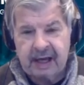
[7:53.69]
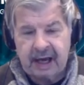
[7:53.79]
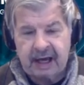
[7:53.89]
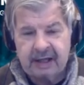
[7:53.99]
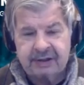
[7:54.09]

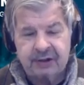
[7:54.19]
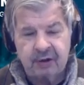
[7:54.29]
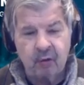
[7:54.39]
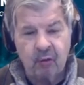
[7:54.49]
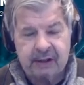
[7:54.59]
And
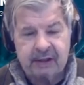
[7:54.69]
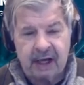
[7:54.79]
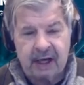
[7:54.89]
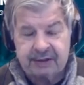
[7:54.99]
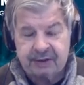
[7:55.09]
so
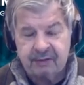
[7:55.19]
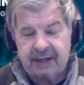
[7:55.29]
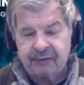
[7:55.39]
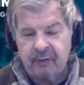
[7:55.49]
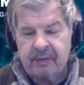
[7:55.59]
so
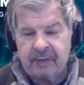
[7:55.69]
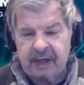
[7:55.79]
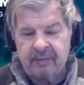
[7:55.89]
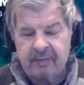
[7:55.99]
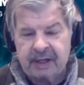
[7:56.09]
that's what we
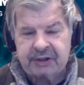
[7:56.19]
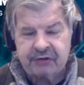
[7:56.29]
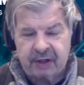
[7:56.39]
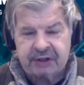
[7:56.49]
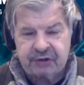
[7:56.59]
mean by
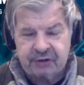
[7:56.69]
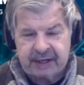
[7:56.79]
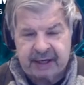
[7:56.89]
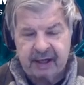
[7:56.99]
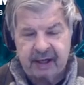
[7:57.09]
structured
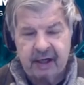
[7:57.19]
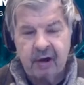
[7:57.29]
data,